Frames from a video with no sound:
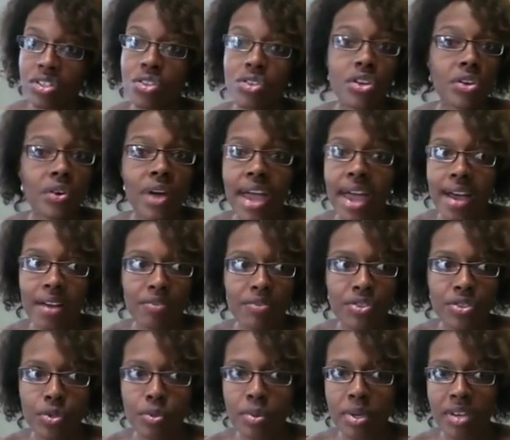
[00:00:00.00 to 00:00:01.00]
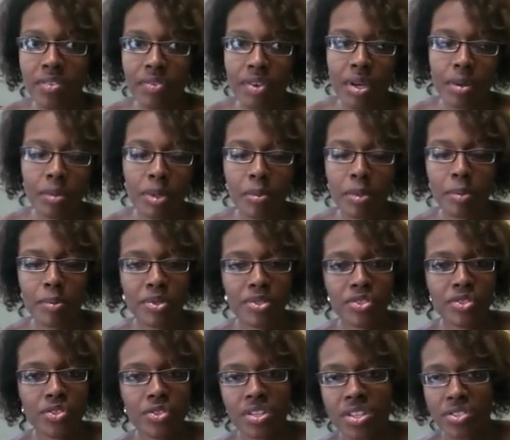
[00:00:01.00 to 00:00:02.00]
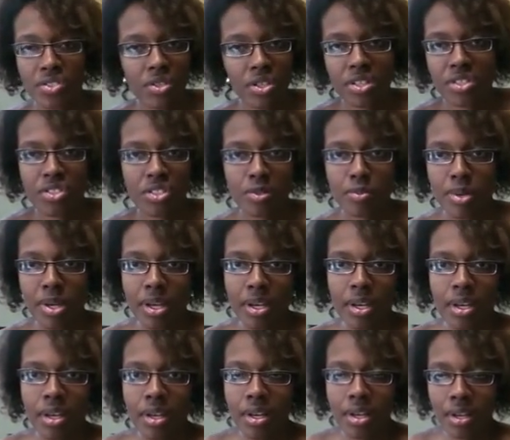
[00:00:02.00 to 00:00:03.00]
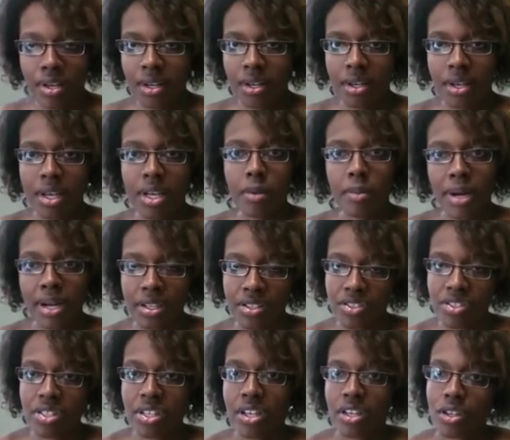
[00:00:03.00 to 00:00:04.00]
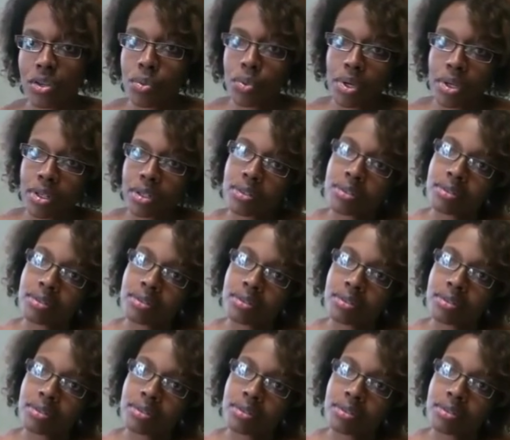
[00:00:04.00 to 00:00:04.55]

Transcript: You don't have to be a family member to do this. You can just be anybody, just like you were.